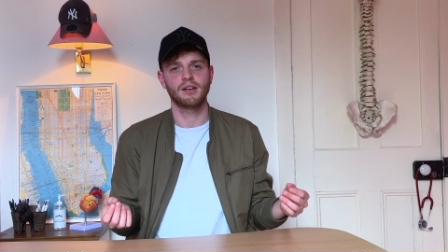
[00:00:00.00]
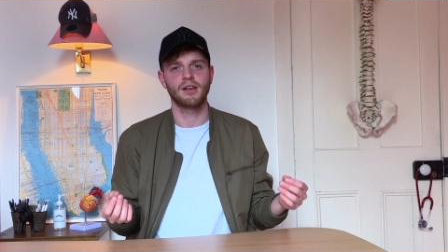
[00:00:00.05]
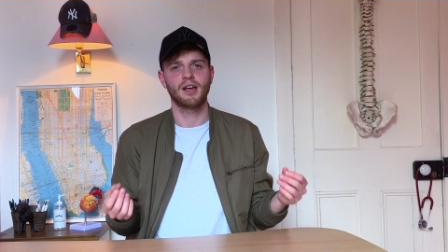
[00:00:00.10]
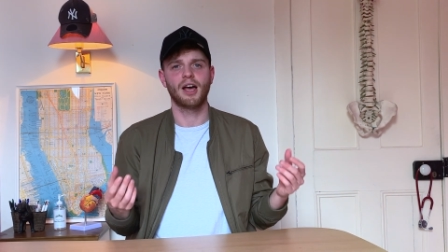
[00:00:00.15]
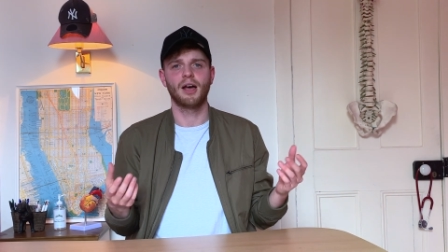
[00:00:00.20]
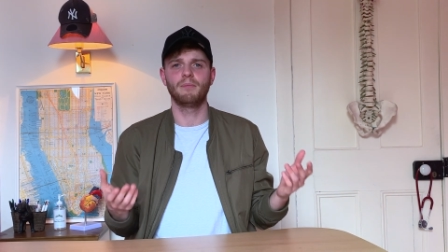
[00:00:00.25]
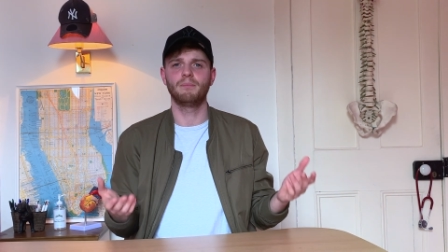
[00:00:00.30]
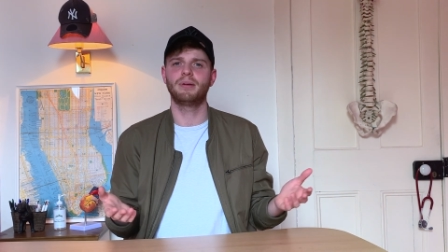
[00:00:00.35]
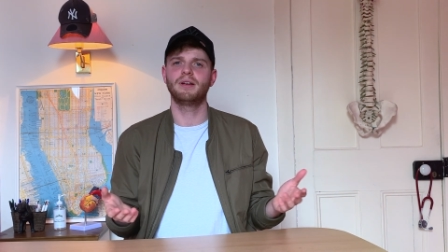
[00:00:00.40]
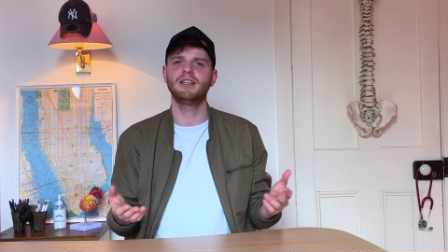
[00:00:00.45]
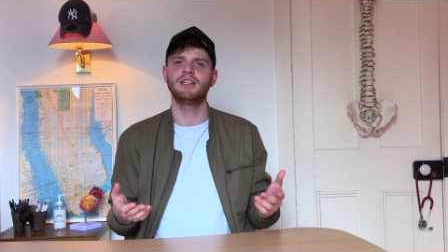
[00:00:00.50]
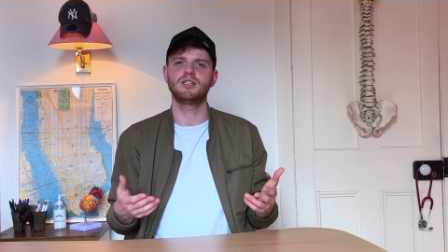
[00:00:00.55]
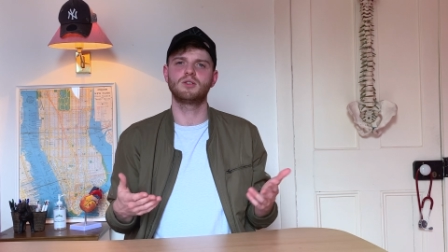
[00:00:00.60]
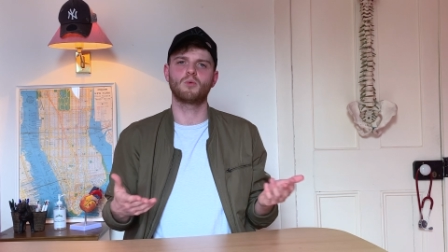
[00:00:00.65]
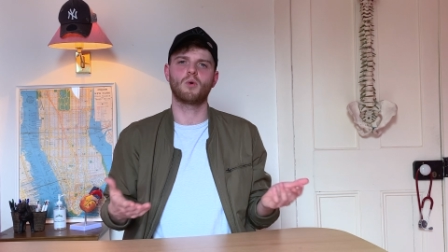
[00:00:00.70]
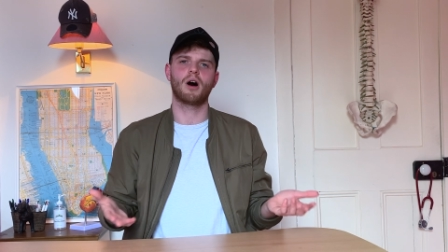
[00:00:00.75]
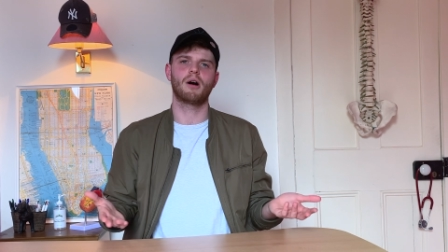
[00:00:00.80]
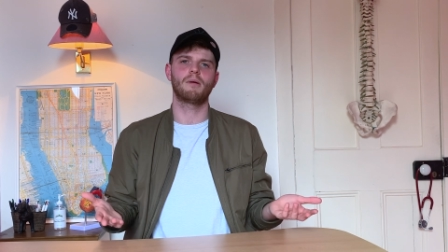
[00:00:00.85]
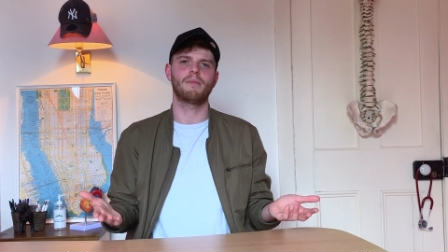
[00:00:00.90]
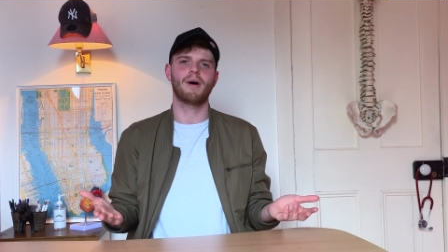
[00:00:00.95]
And please,
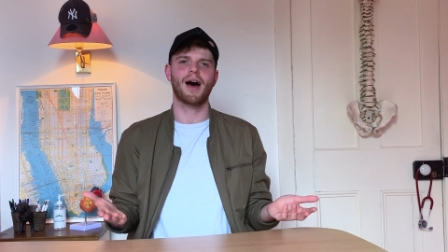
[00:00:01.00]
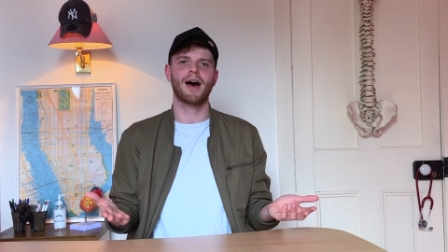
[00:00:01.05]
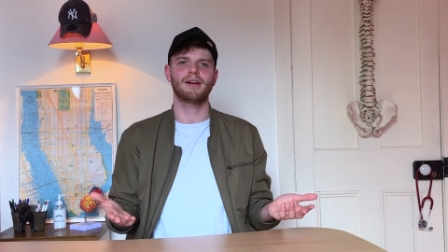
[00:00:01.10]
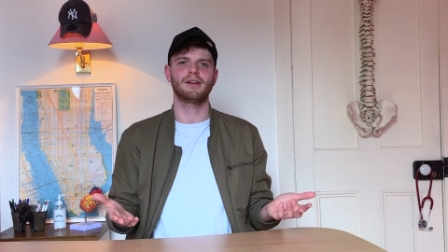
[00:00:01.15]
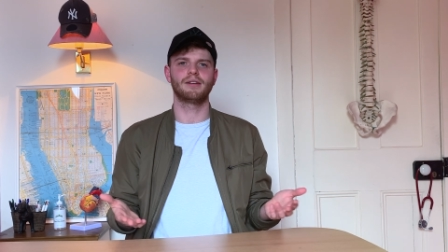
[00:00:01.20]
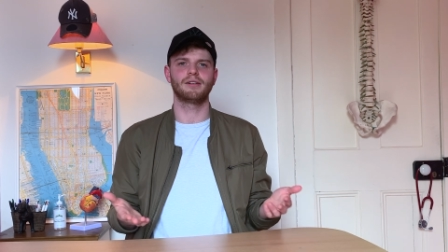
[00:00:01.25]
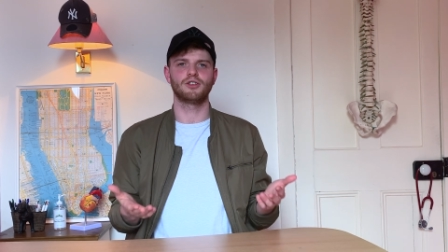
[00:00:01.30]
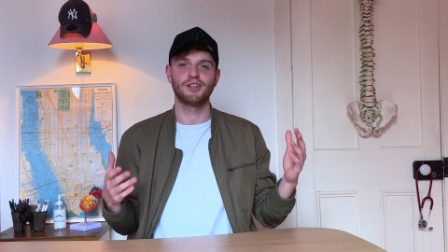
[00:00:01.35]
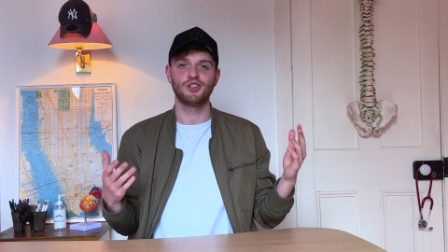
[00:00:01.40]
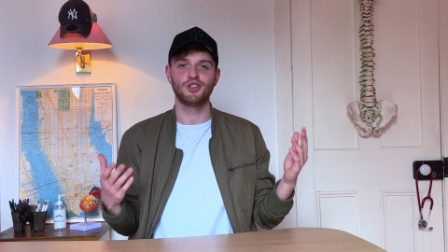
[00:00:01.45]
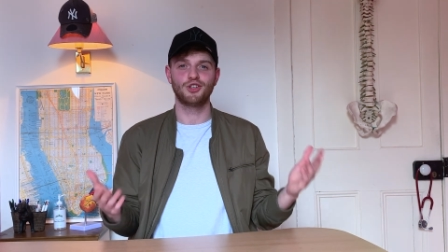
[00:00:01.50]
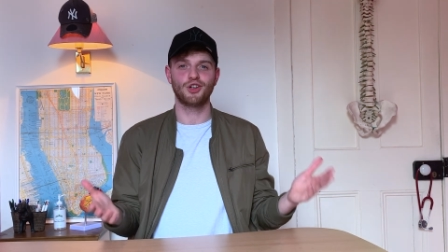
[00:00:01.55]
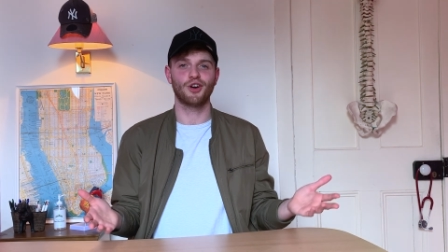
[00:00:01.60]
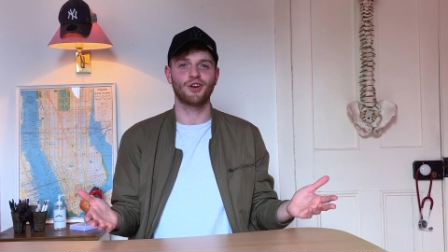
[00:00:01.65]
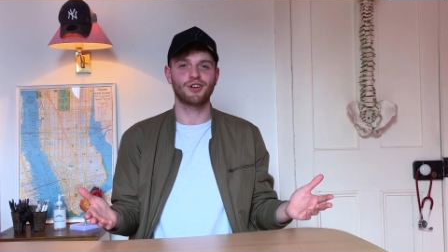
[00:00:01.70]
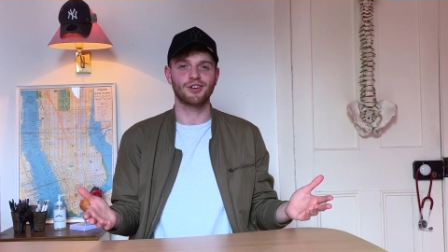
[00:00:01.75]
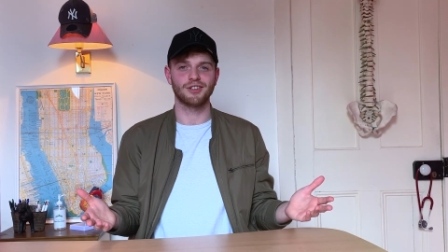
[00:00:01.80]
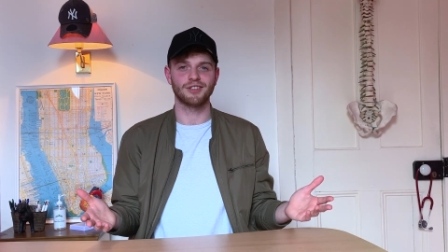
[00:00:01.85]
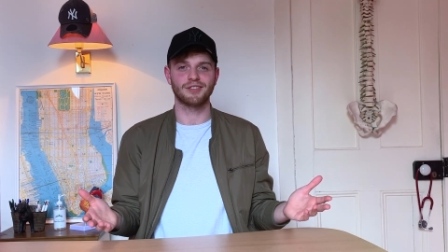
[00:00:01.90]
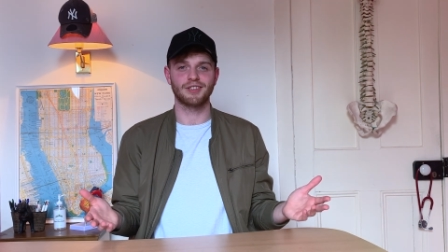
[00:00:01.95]
while I'm at it,
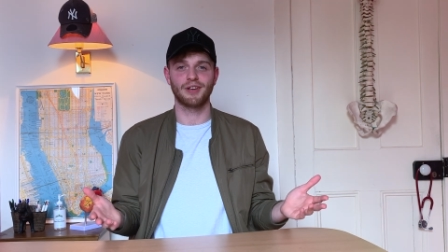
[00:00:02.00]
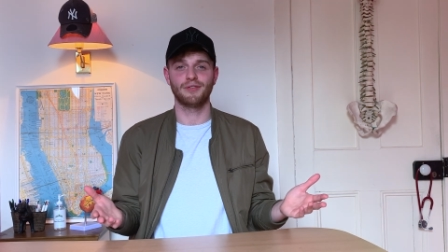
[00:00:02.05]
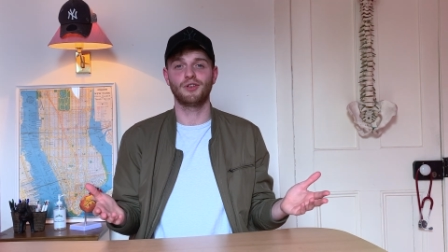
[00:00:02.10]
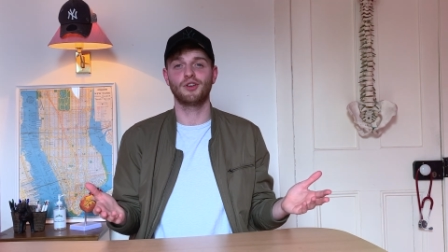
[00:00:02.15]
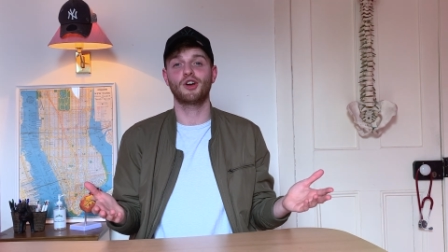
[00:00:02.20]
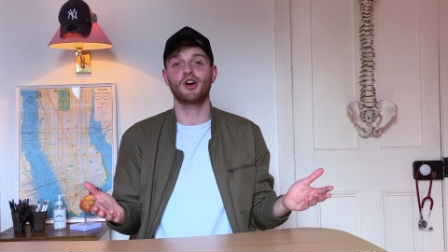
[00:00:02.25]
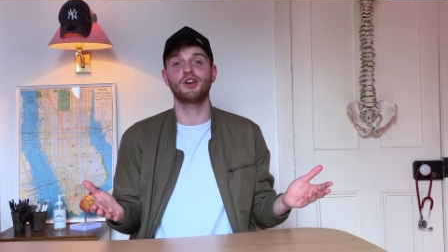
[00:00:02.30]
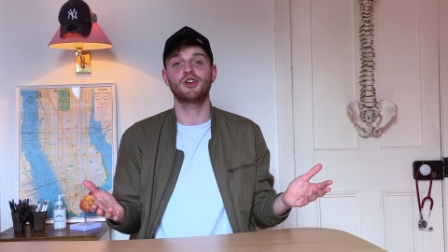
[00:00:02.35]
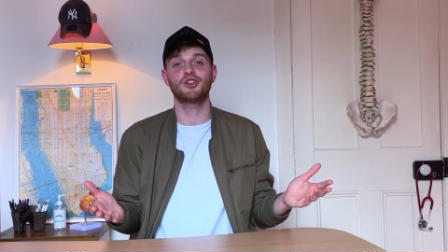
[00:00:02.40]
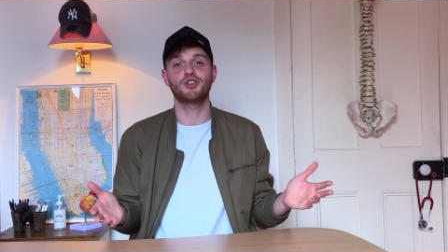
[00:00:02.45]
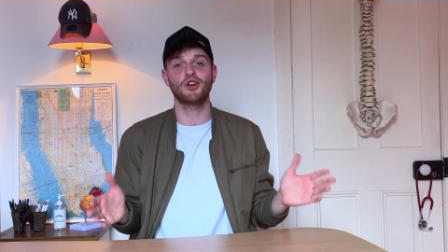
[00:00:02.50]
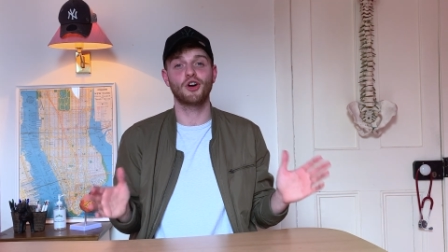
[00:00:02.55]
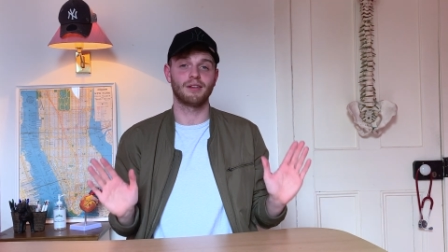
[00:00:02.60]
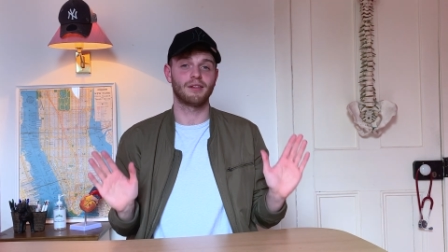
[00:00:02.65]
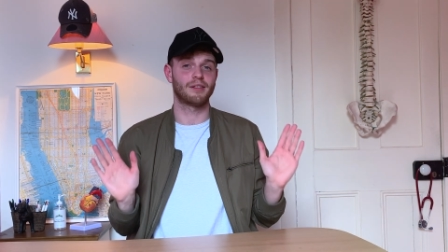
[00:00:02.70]
joggers, if you're gonna jog,